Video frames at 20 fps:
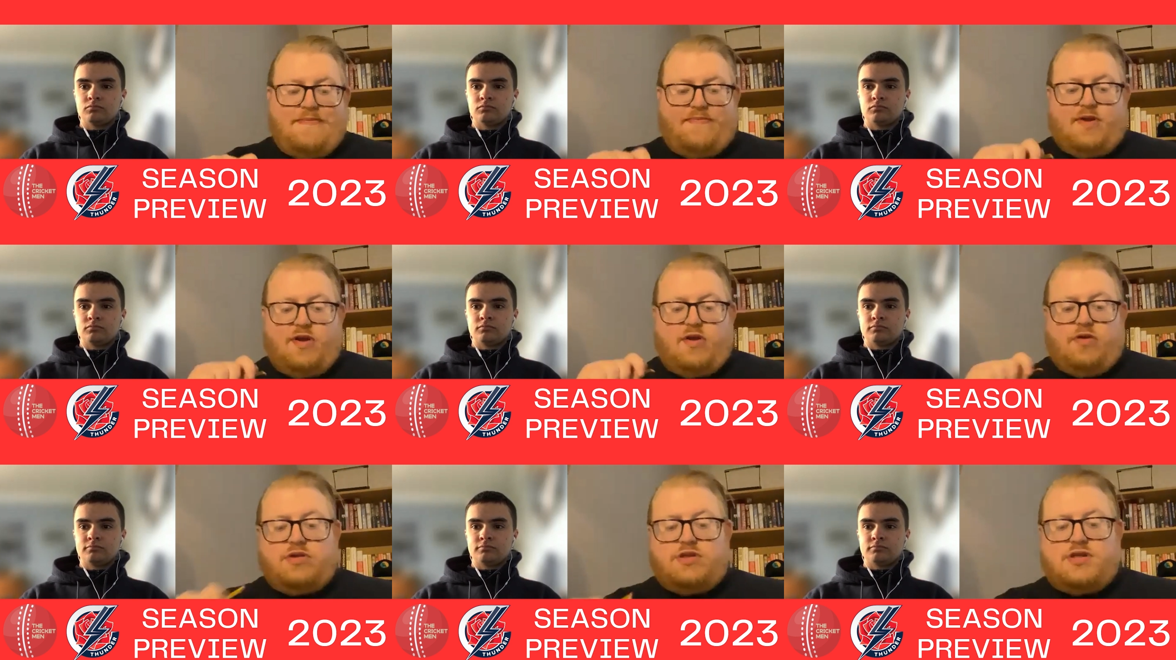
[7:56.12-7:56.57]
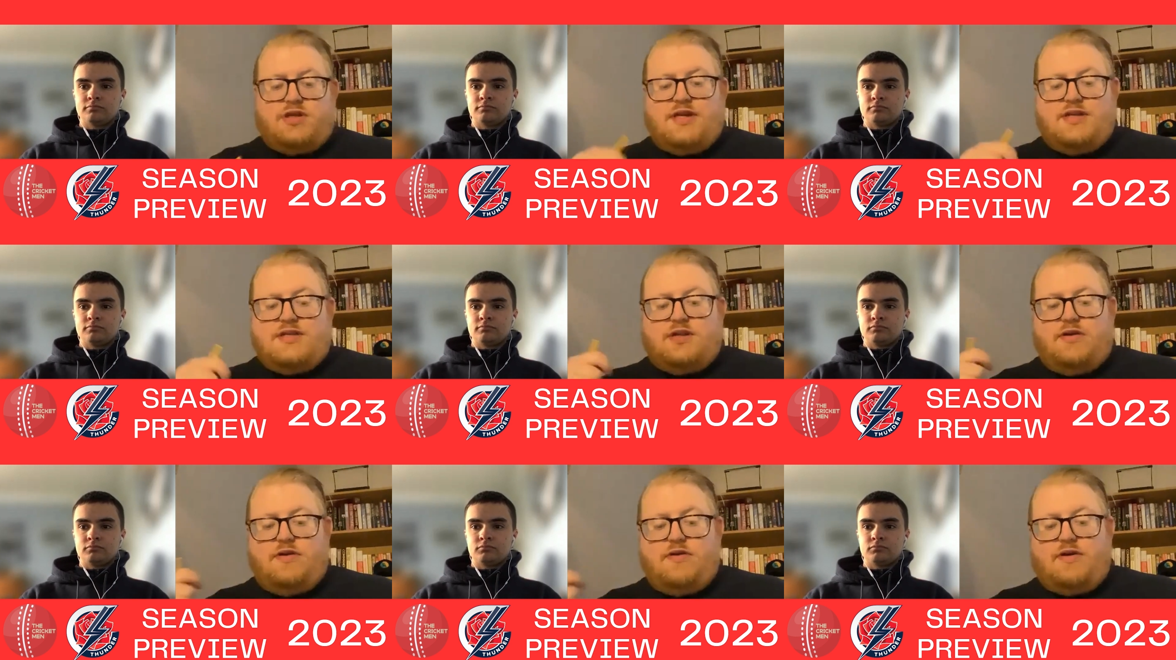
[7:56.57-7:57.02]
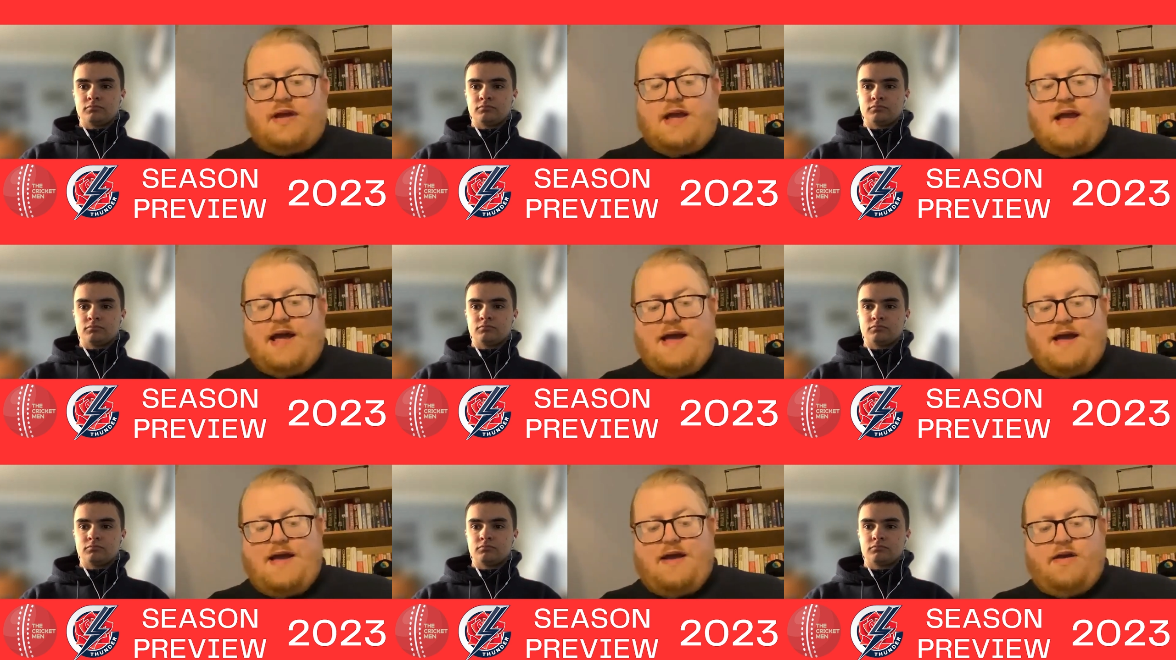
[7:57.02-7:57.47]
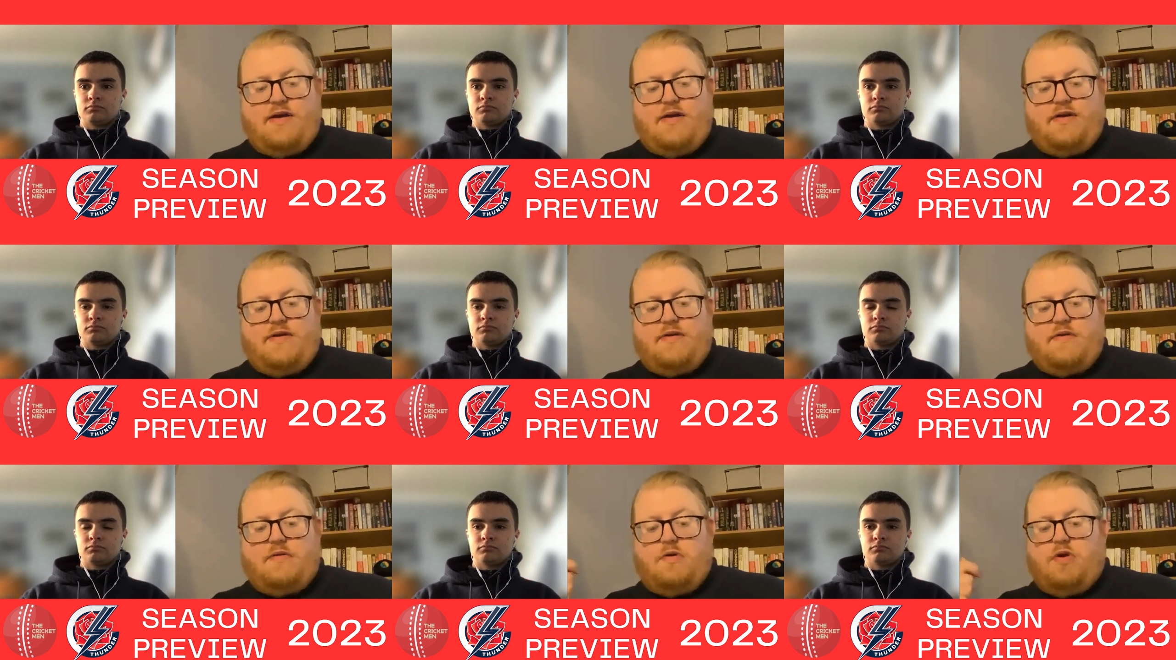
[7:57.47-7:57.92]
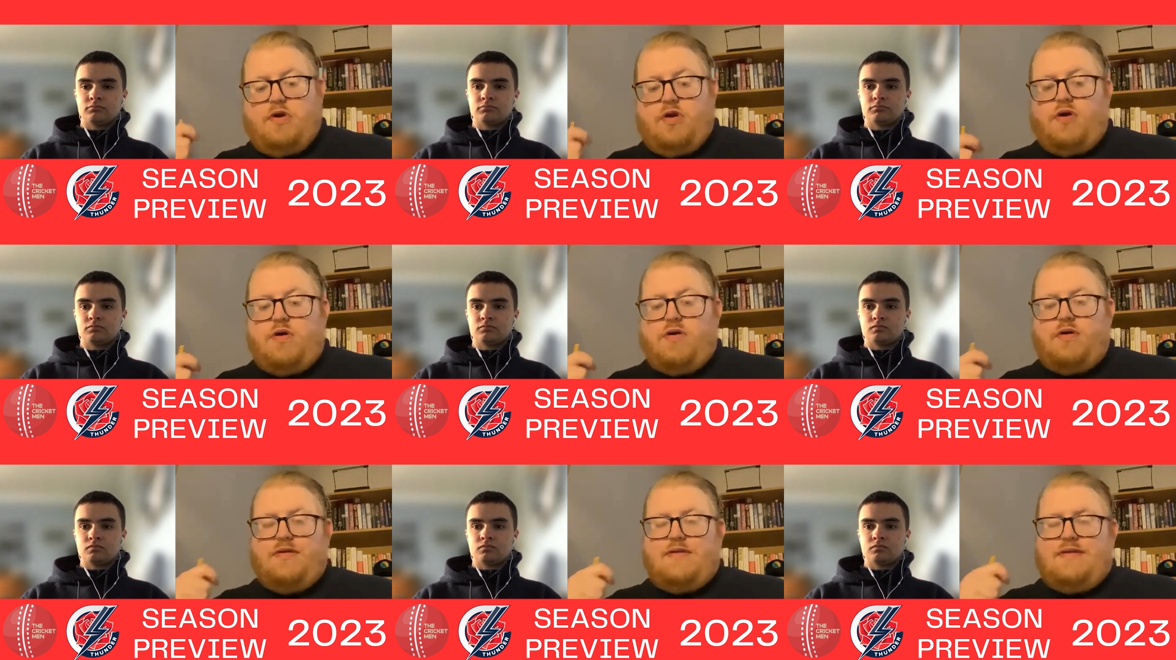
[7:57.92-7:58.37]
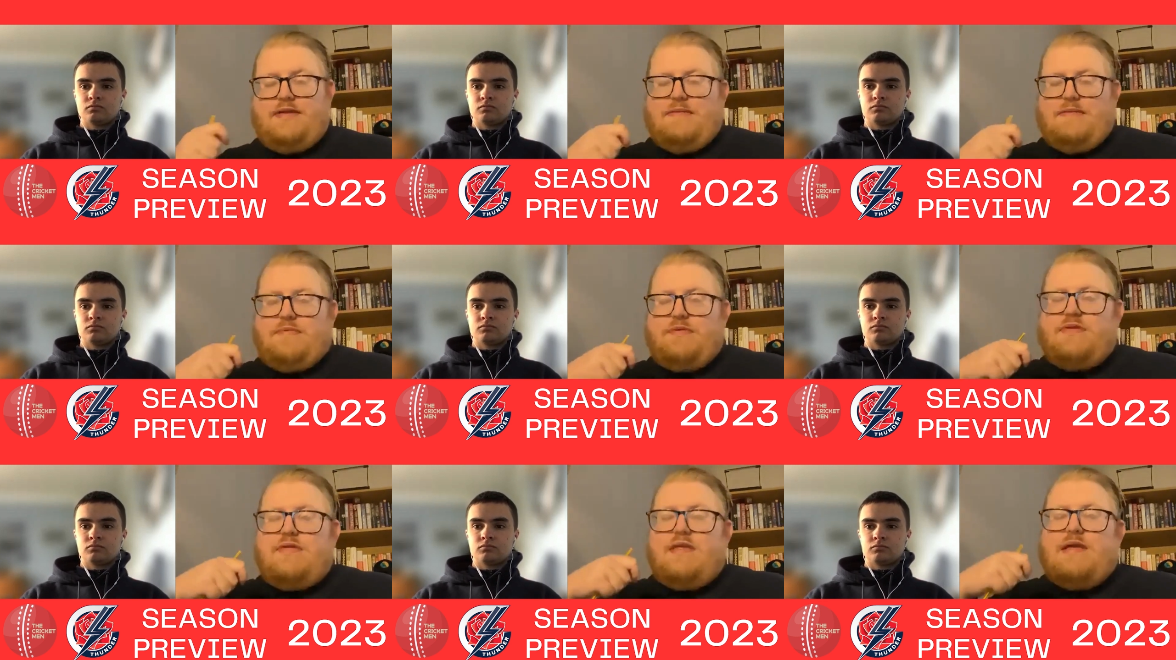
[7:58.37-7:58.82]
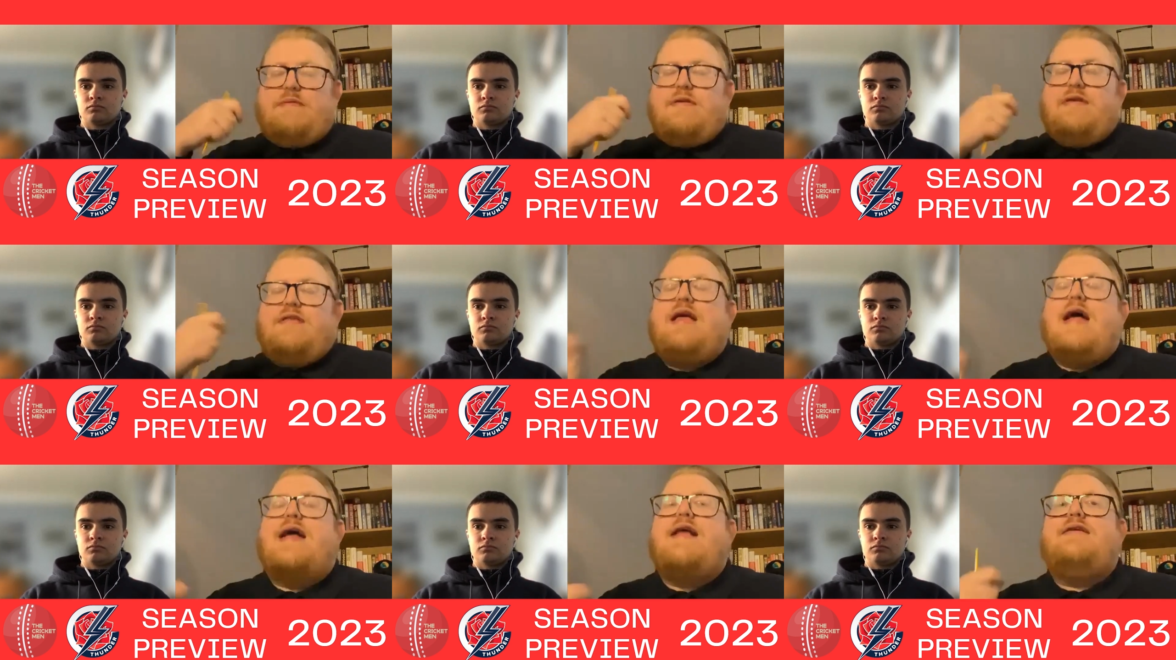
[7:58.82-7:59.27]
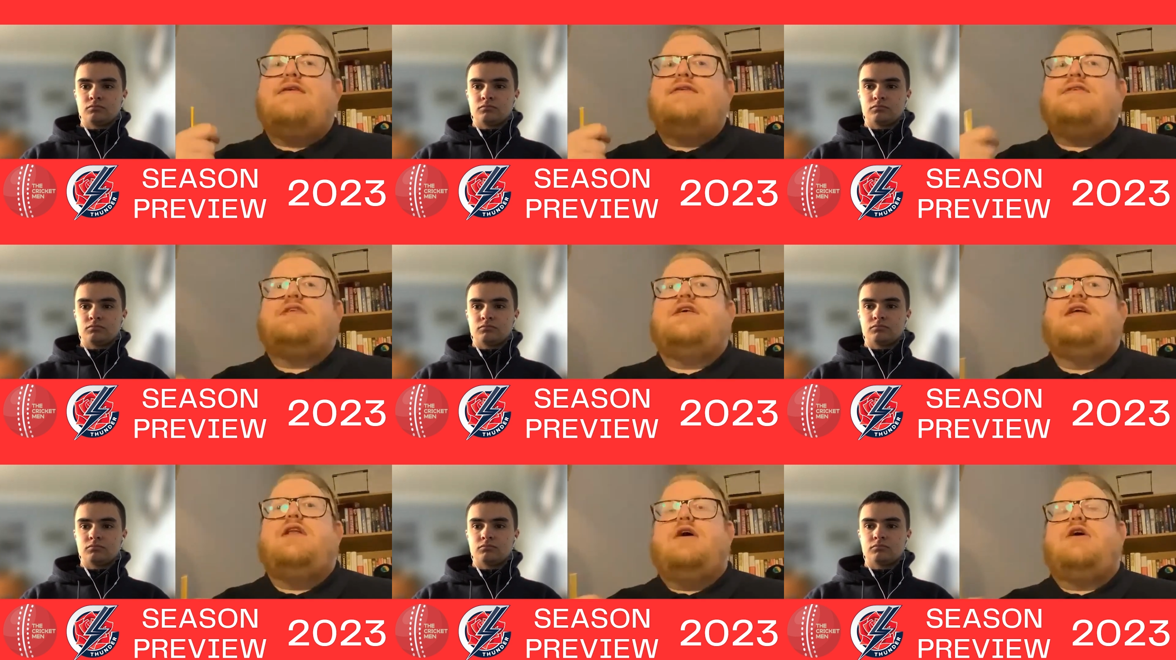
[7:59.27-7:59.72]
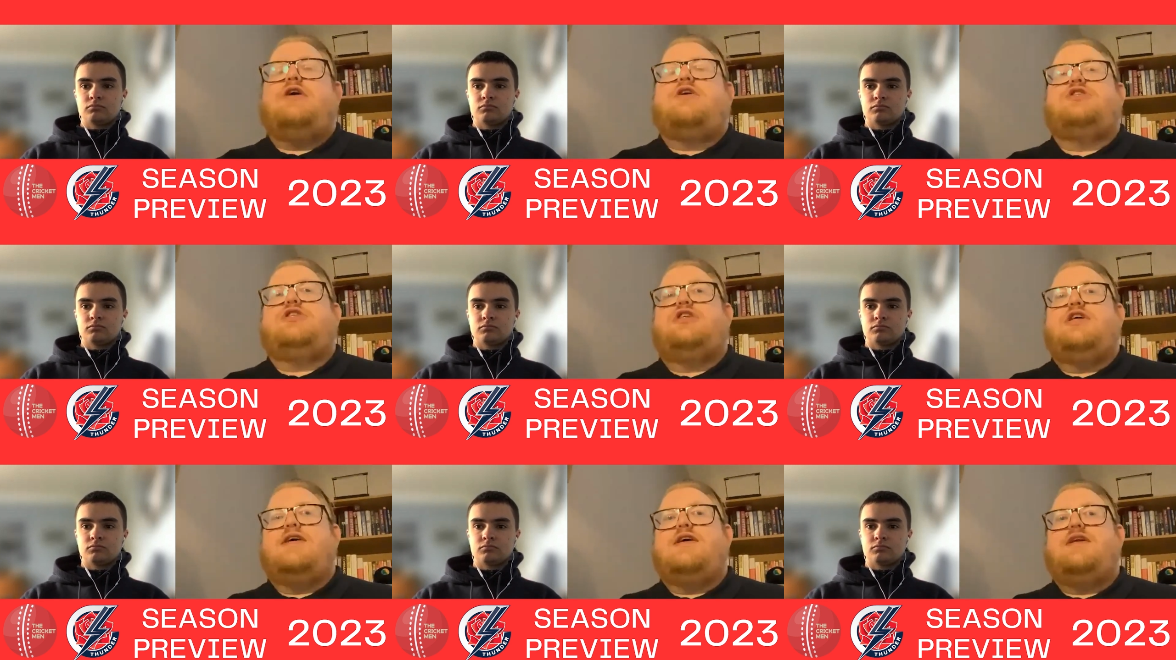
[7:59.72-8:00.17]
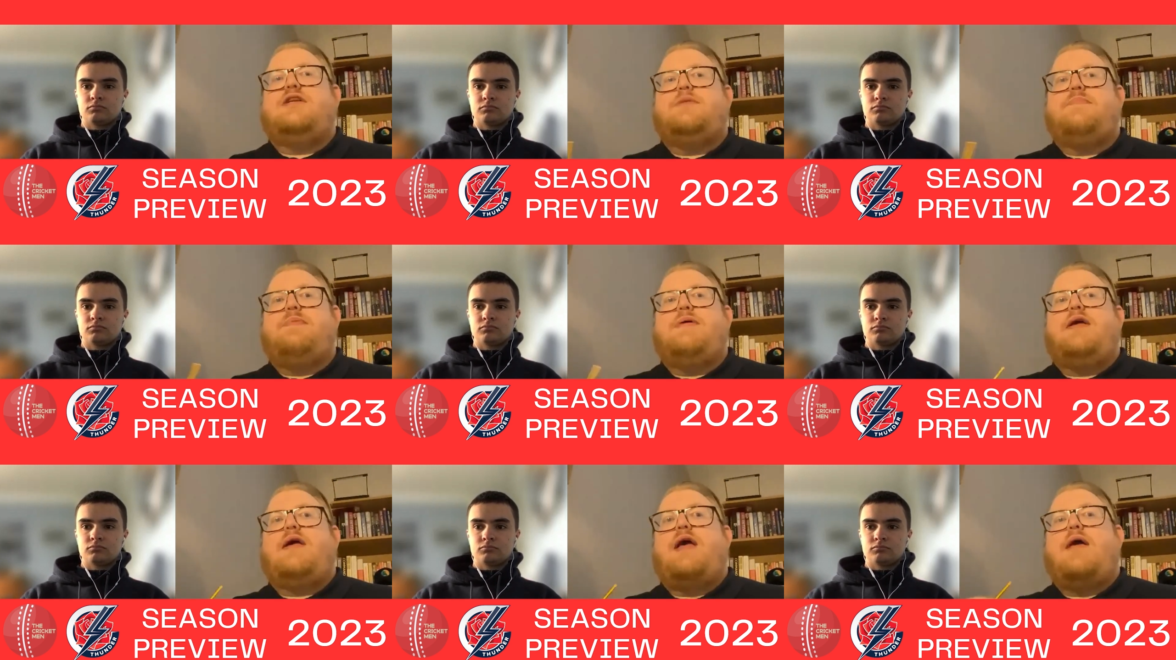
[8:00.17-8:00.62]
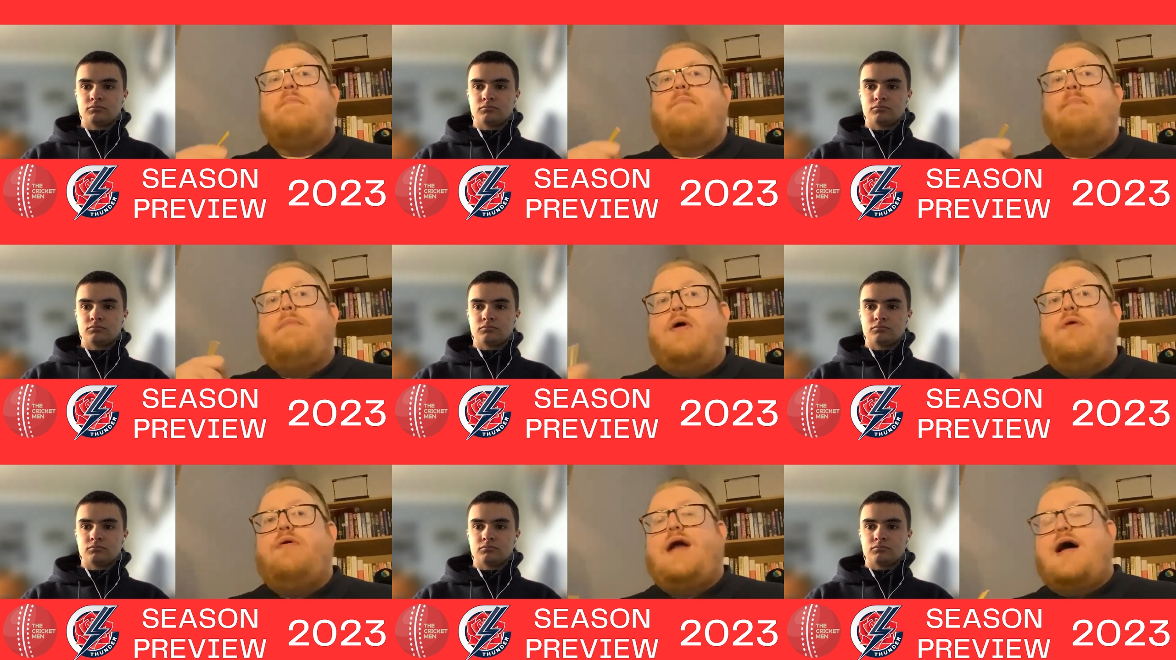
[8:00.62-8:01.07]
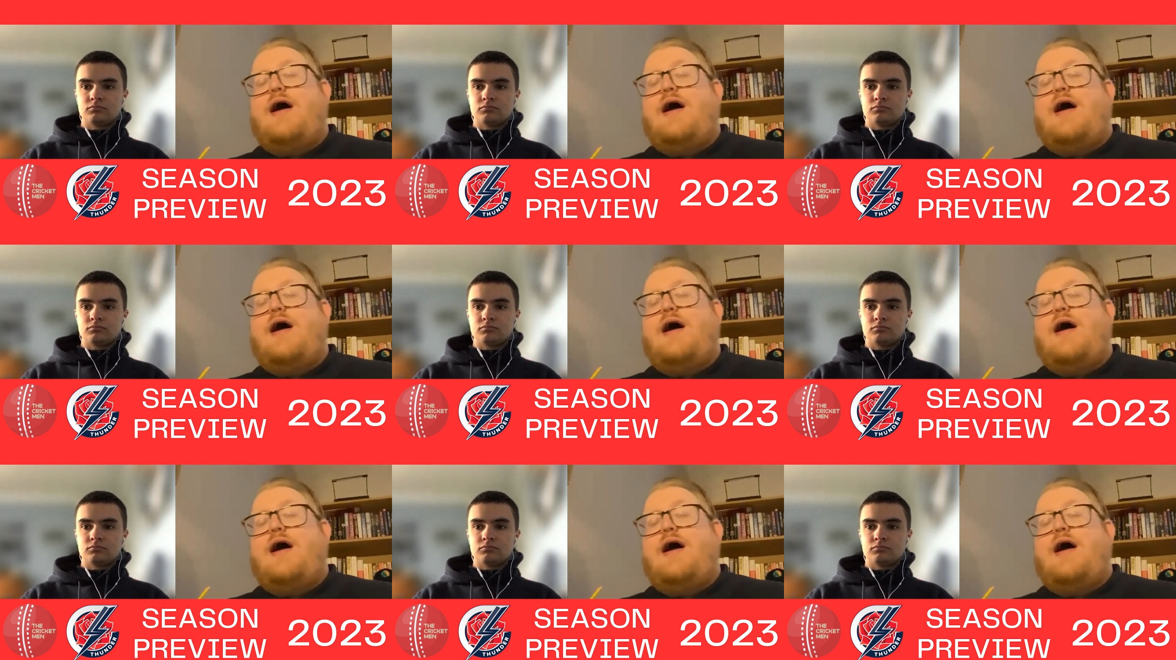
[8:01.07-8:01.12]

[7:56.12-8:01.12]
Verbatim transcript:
Speaker 1: They also need to look at not there was, a tendency last year to be getting bowled